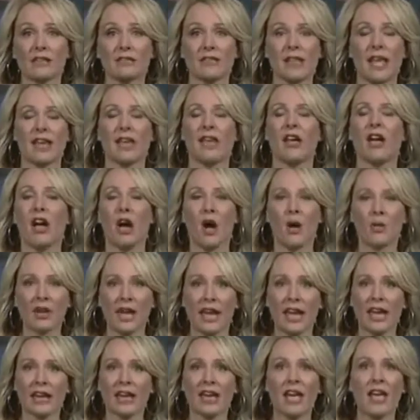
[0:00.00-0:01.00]
Say,
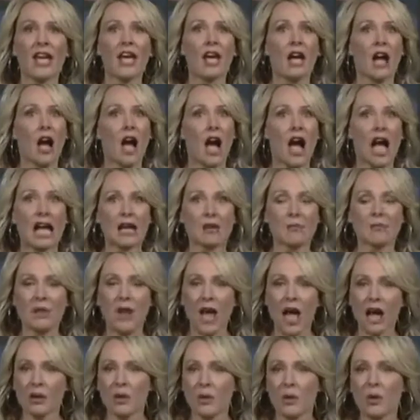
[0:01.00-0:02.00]
okay, I am
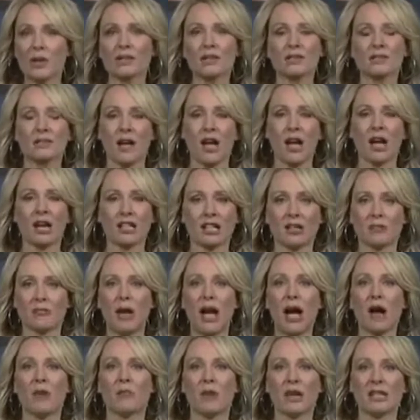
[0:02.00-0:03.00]
not going to talk
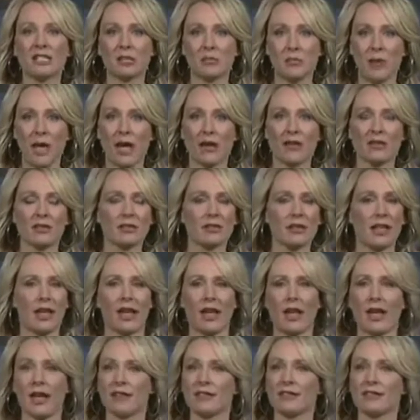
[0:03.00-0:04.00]
about my spouse
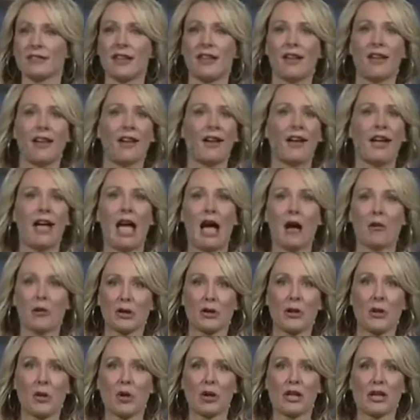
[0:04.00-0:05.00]
and how
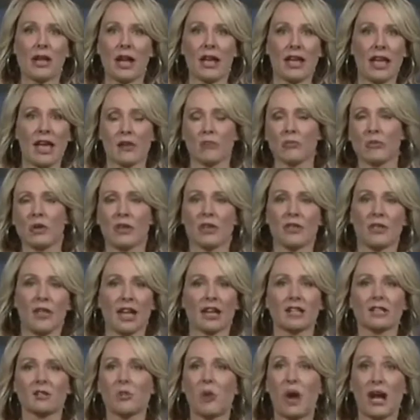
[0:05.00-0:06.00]
annoyed I am with
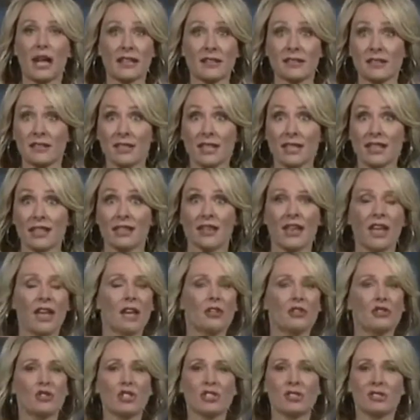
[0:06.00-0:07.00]
X, Y, and Z.
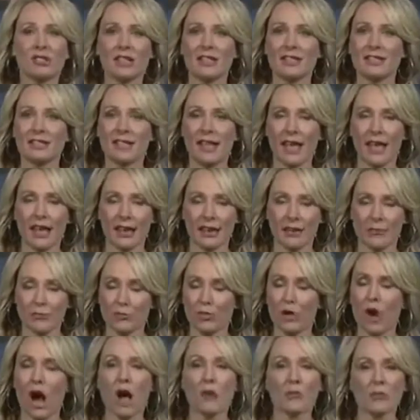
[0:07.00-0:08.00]
Just say,
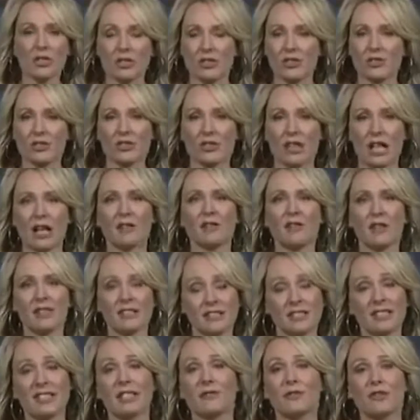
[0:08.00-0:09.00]
promise yourself
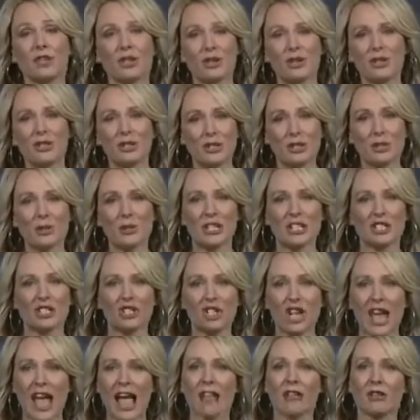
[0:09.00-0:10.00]
and see if you can do it.
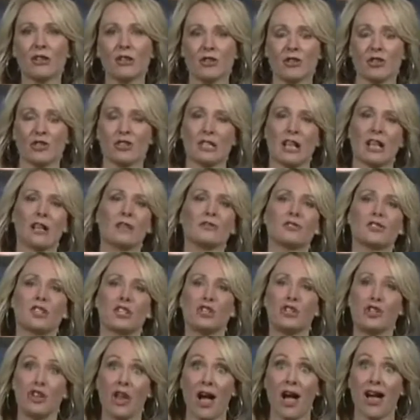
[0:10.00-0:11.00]
Challenge yourself
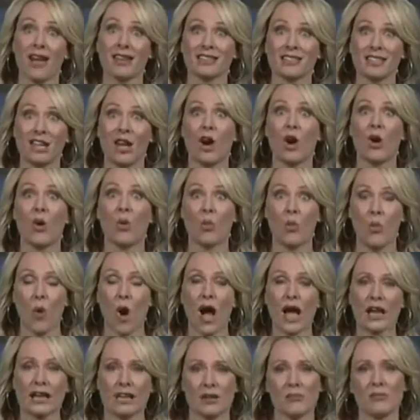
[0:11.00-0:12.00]
to not
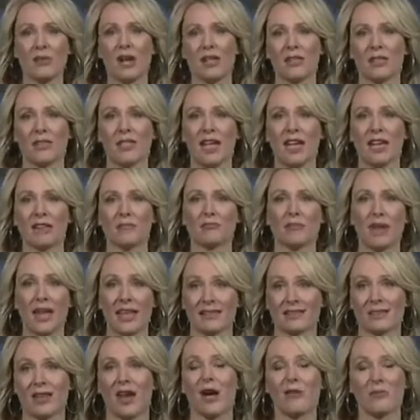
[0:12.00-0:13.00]
whine about that
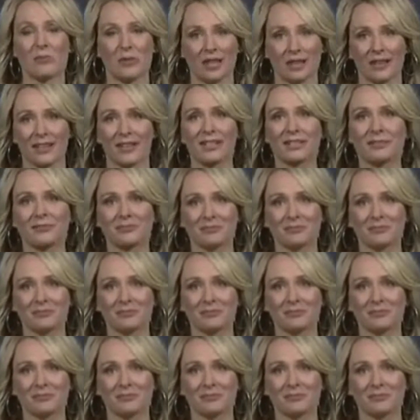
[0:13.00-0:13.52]
pet topic.